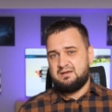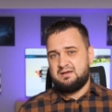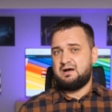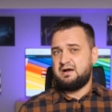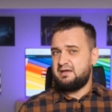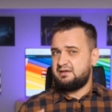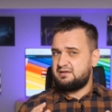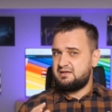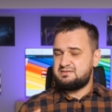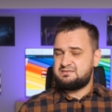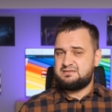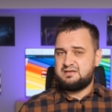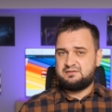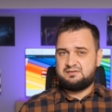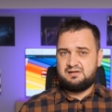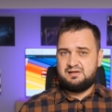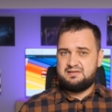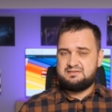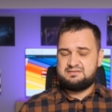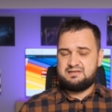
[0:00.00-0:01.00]
I can
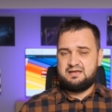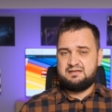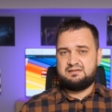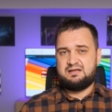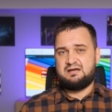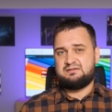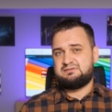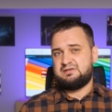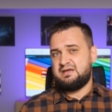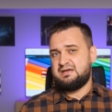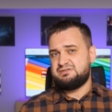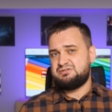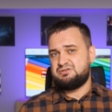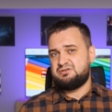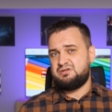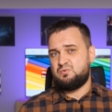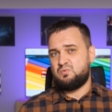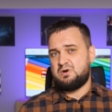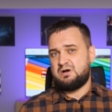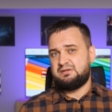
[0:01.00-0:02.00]
certainly say that
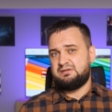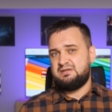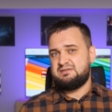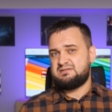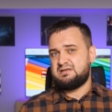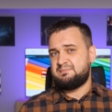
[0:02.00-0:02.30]
SGD1 is